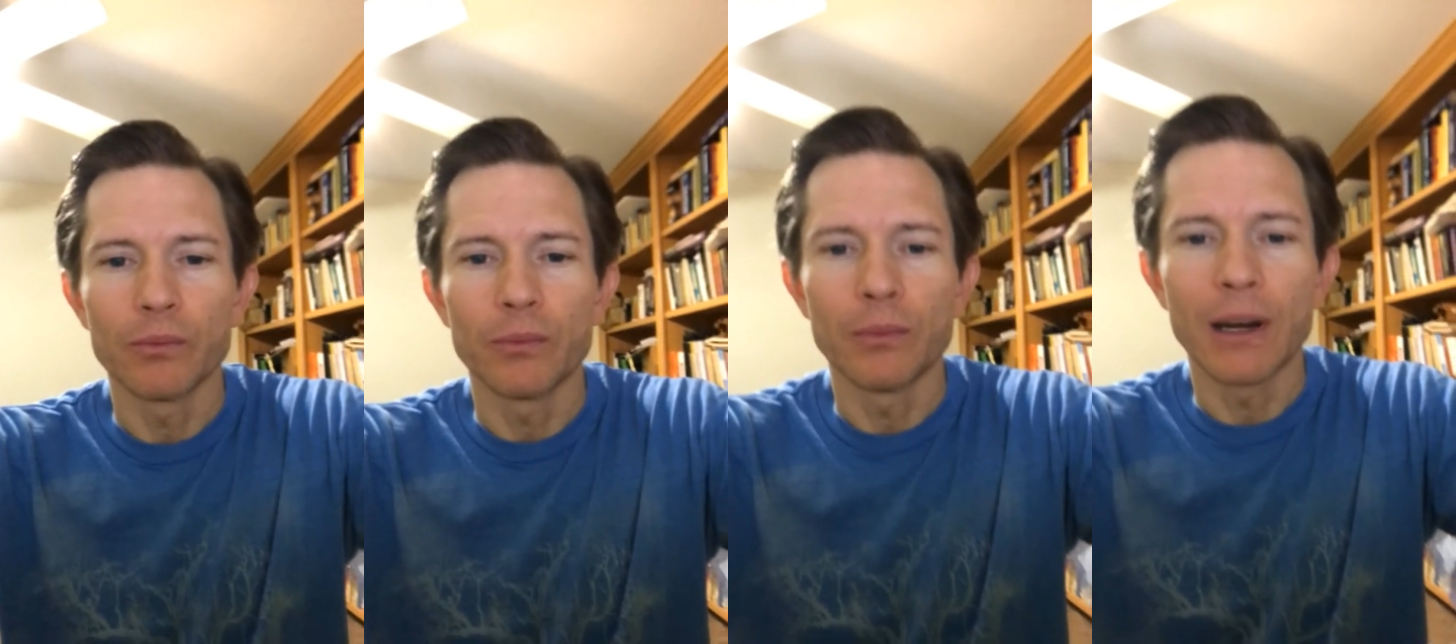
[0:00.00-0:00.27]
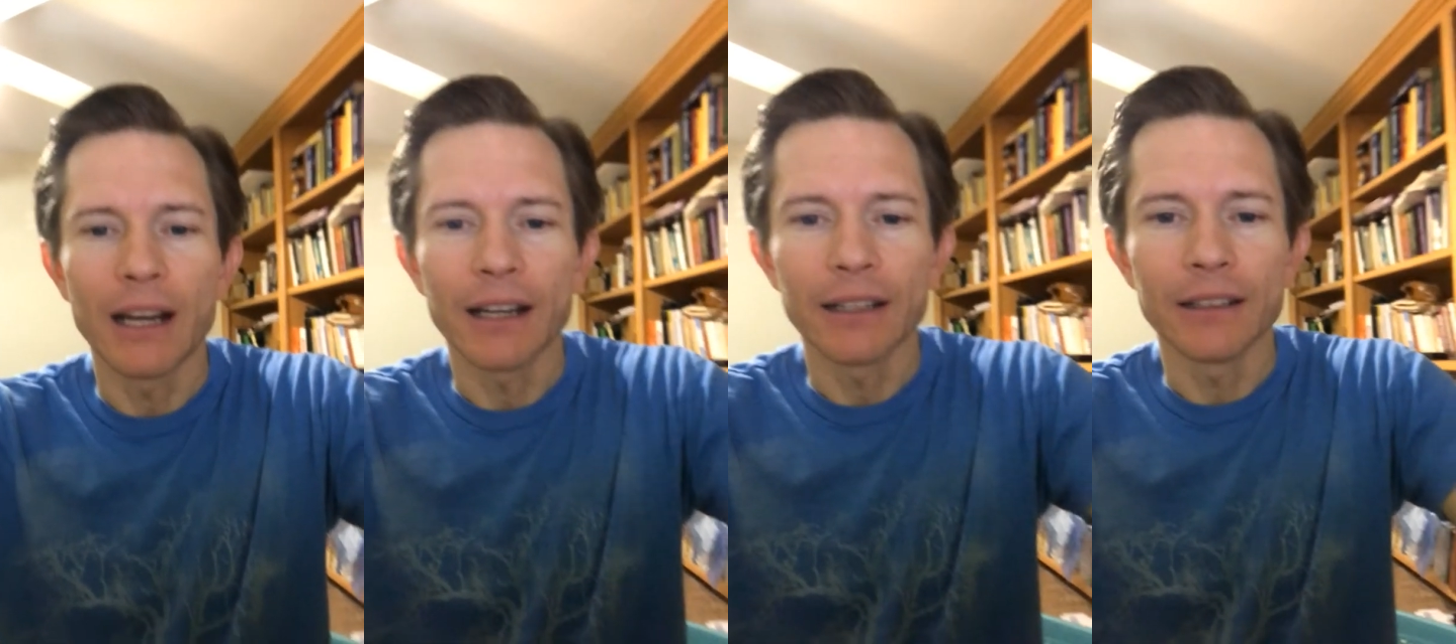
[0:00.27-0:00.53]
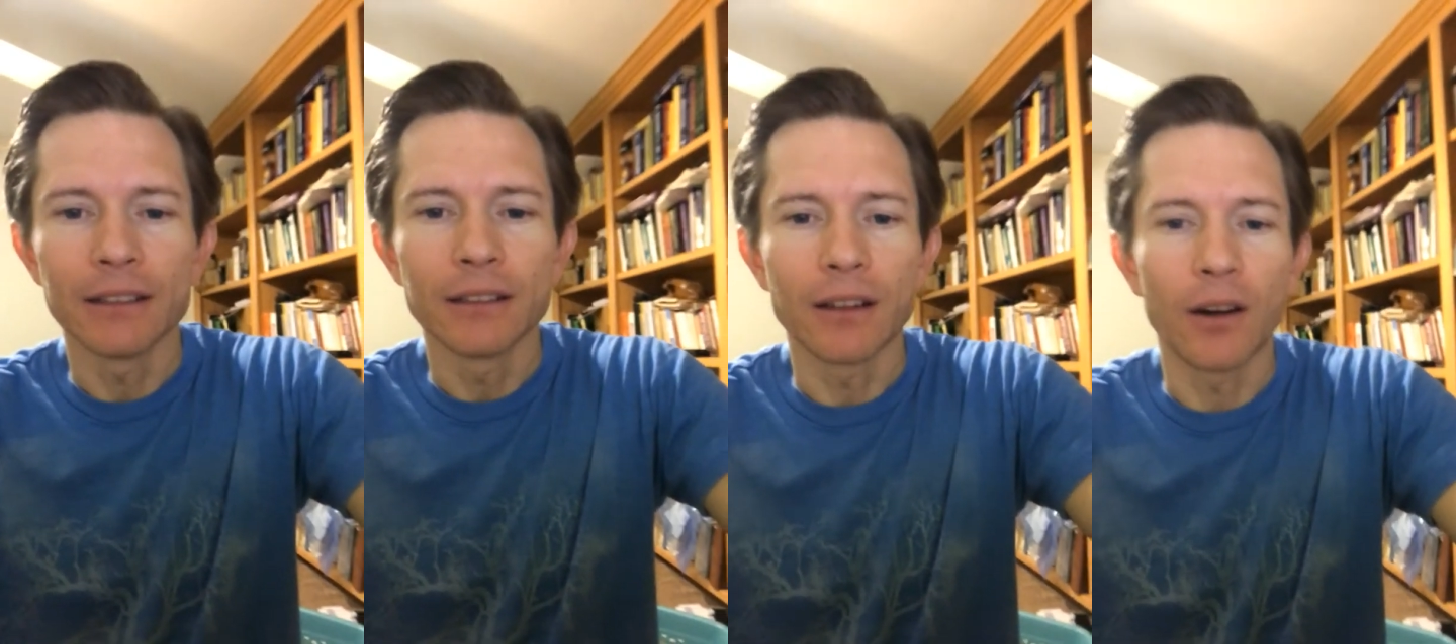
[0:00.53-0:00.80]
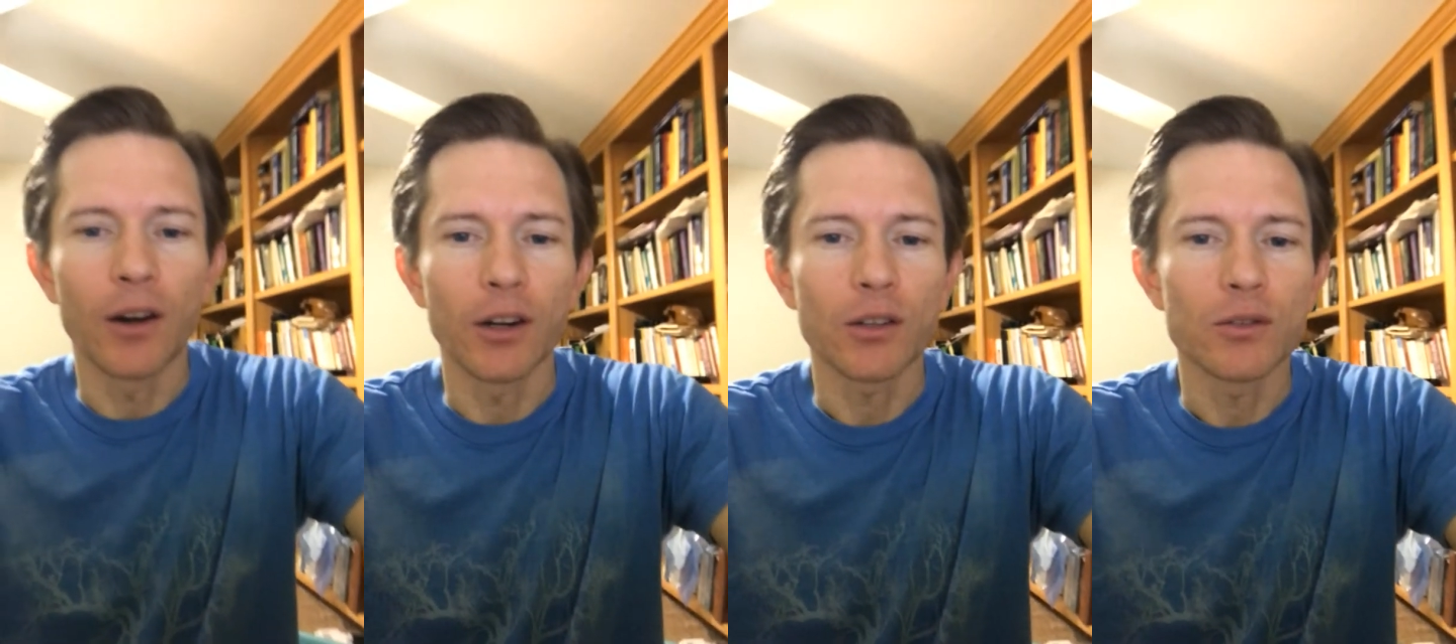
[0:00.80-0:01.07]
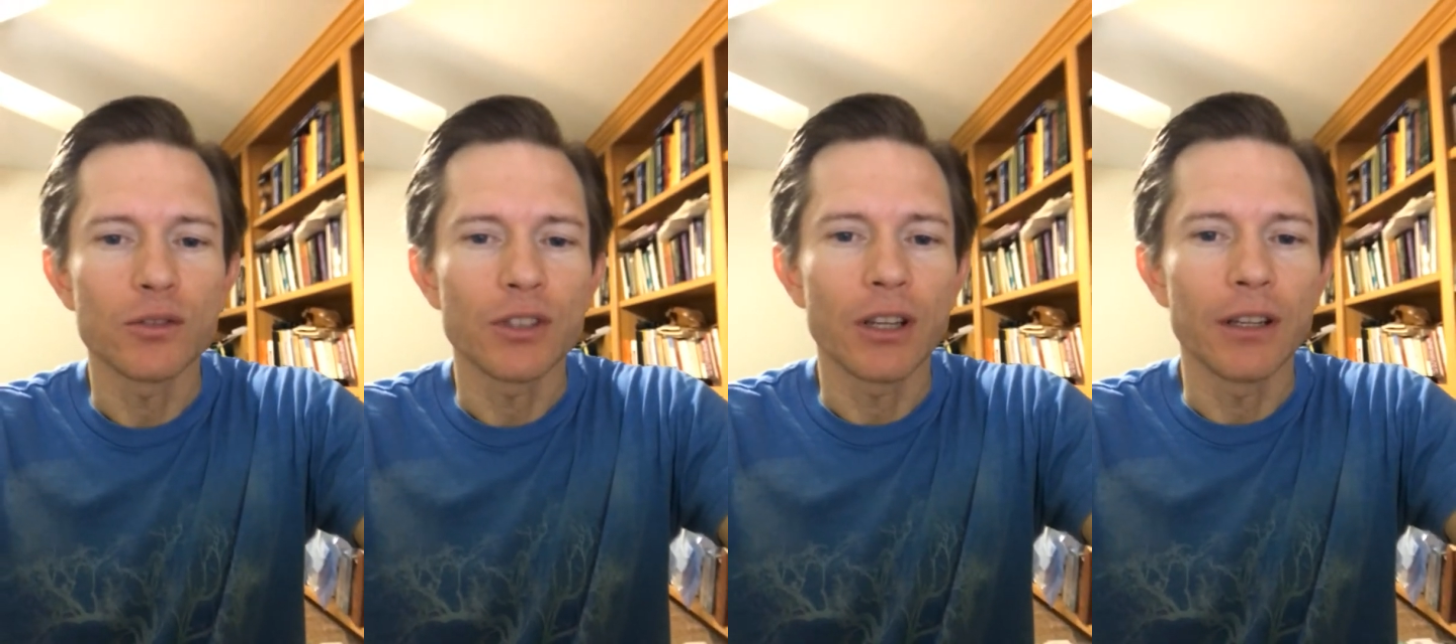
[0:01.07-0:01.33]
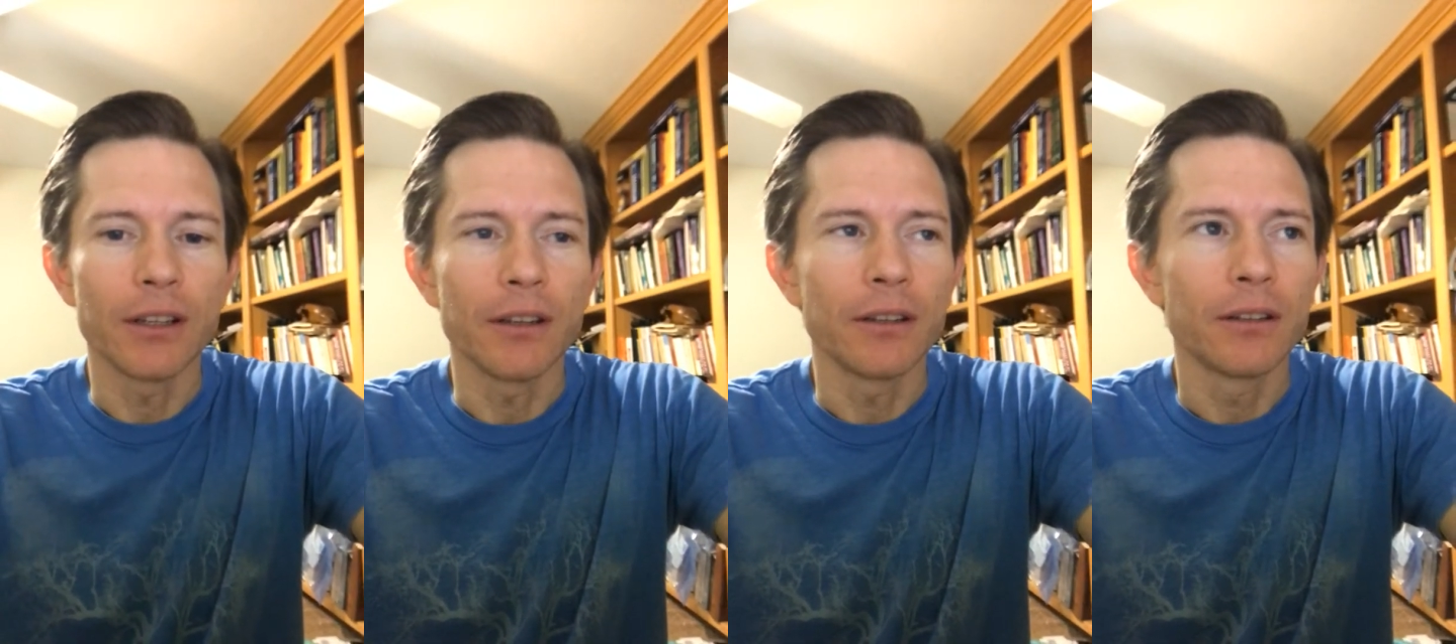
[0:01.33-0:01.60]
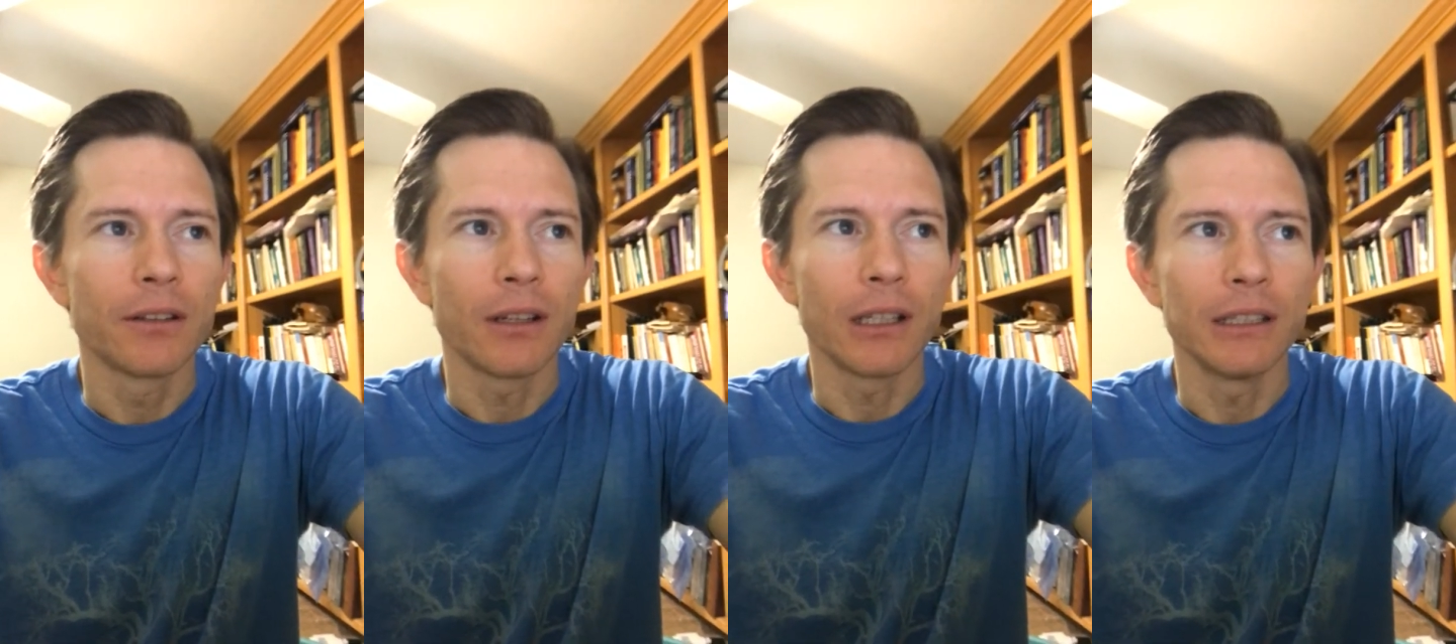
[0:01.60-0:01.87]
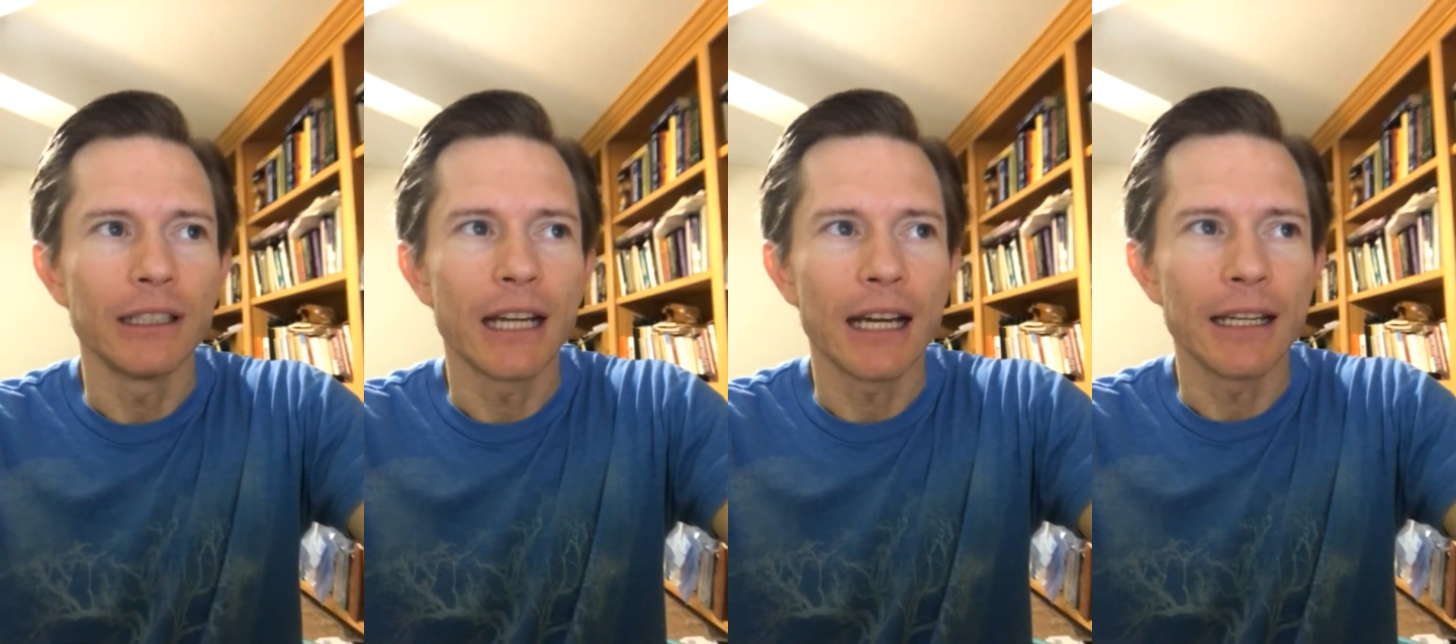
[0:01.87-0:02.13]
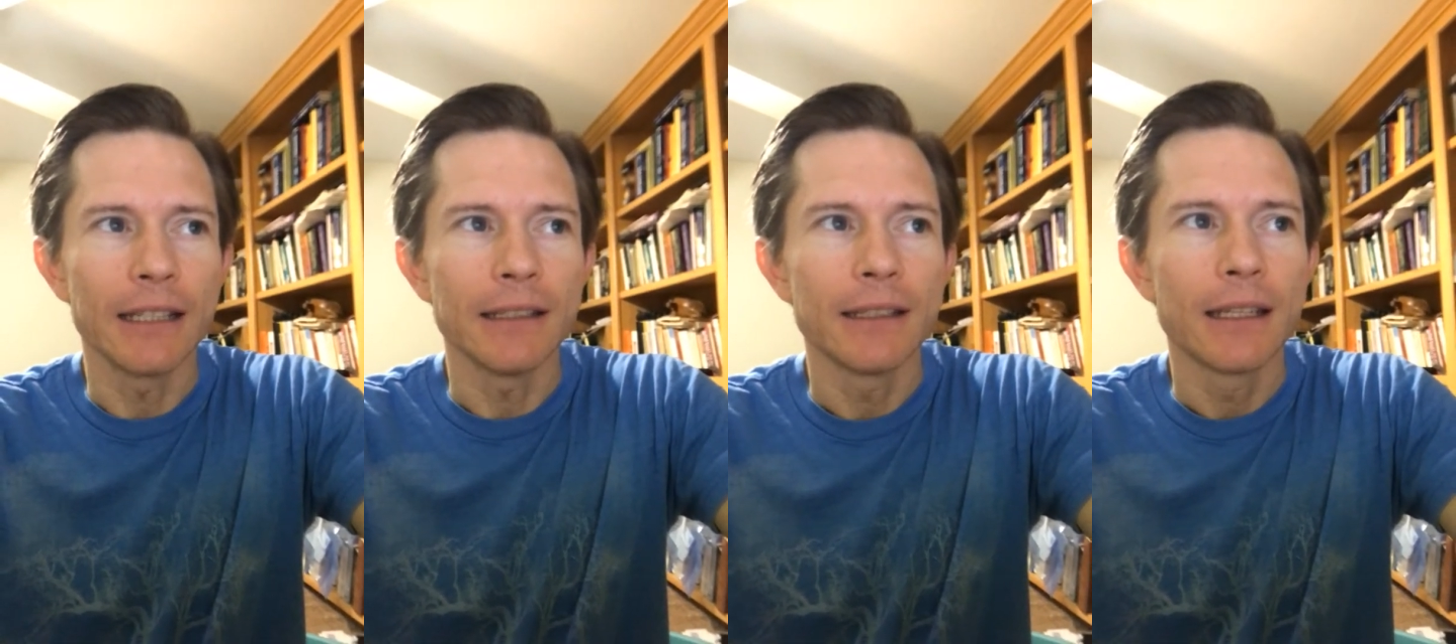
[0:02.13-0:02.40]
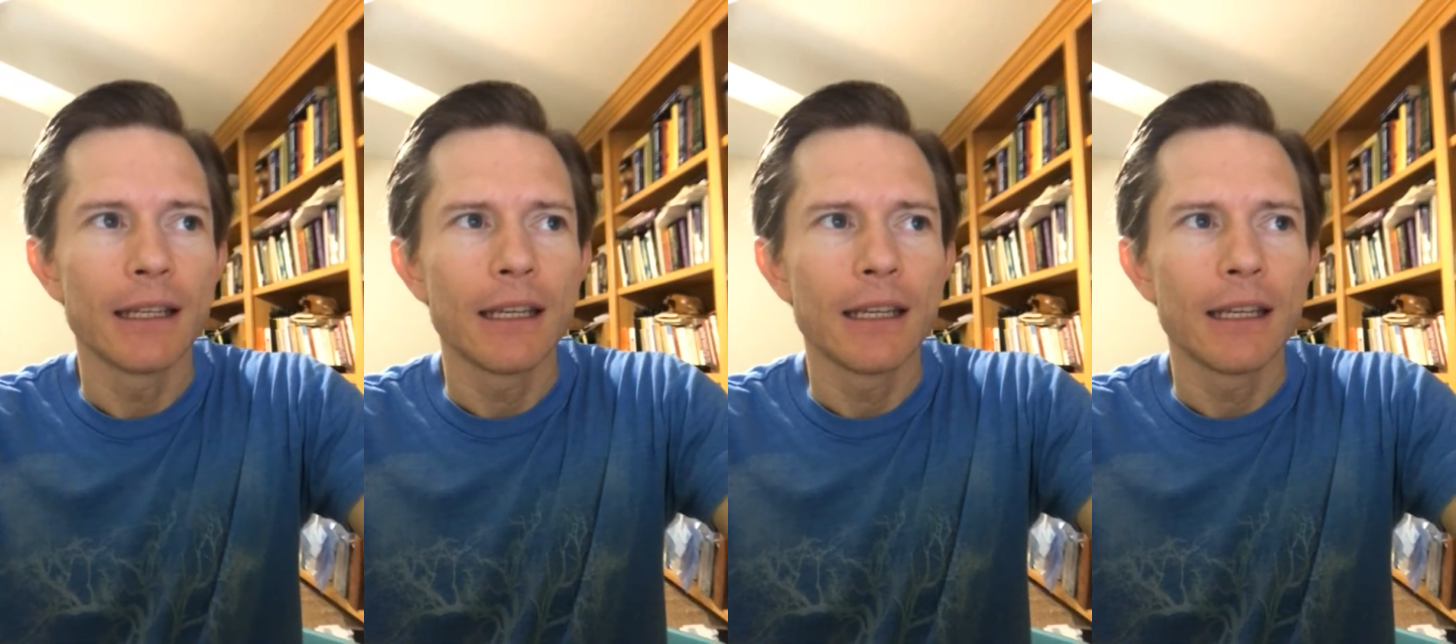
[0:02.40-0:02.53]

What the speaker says: my articles on diet.